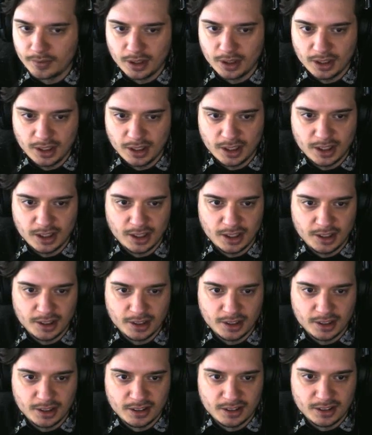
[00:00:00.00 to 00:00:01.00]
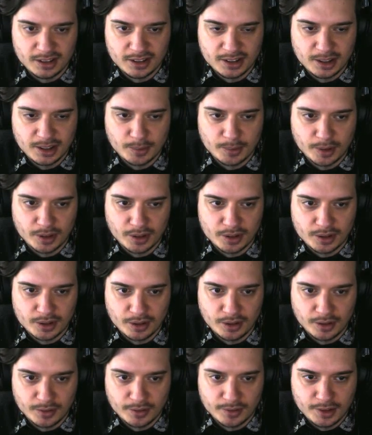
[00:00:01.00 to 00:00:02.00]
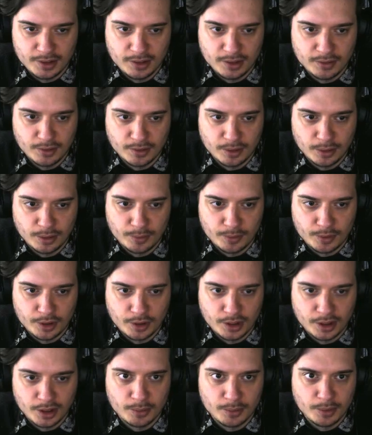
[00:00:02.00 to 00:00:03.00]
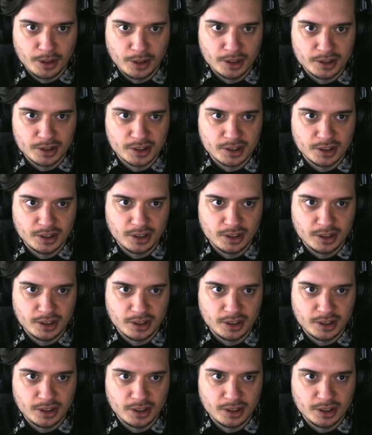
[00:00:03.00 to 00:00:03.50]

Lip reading: Yeah, and I think I'm gonna turn off the volume for now because